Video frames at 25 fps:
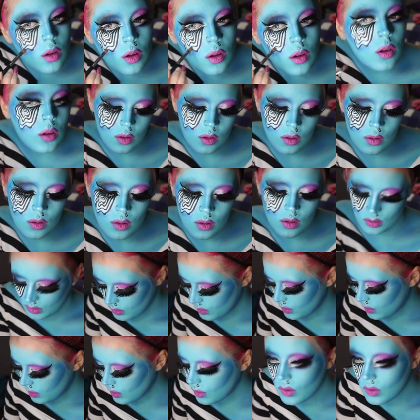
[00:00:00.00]
eyes
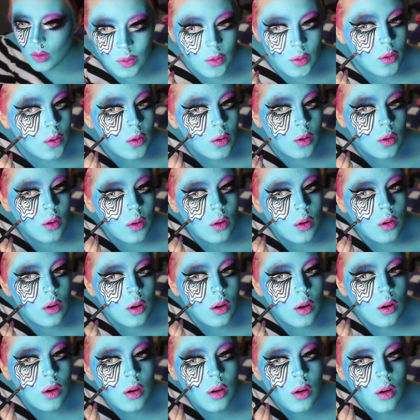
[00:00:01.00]
differently, no one has to
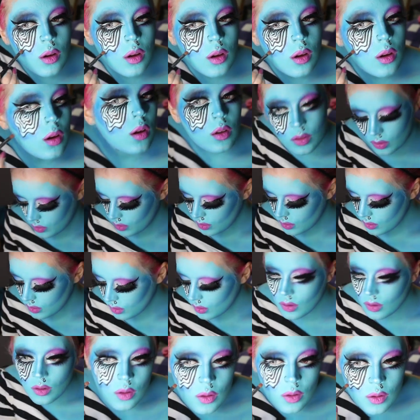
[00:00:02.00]
worry about them, you know,
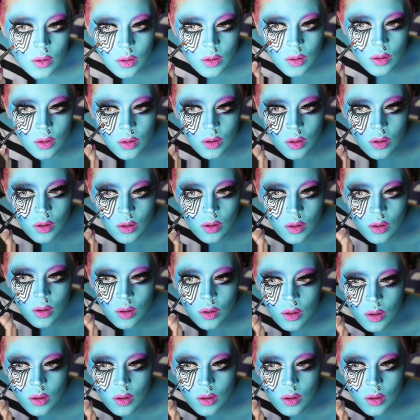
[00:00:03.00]
looking symmetrical.